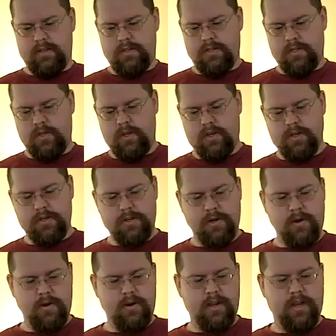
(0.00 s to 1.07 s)
So you can
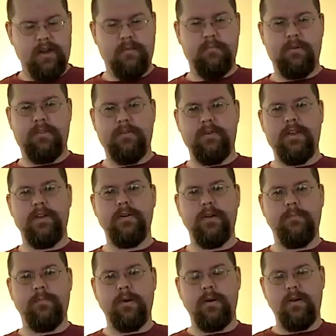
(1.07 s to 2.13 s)
turn a number 3
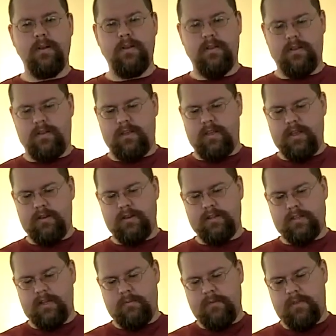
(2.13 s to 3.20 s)
gripper into
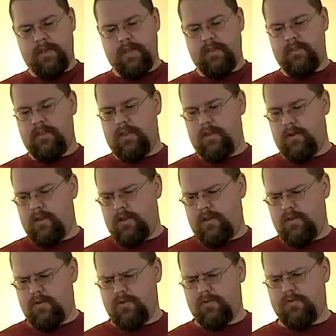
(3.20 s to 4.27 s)
something that you could
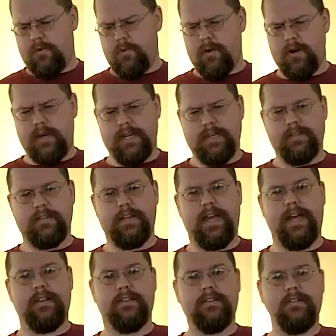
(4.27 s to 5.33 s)
use for working
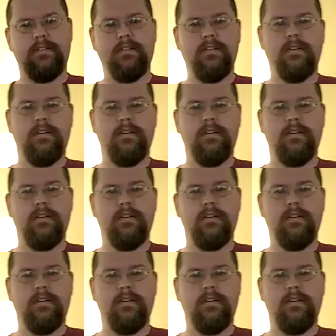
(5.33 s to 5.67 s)
sets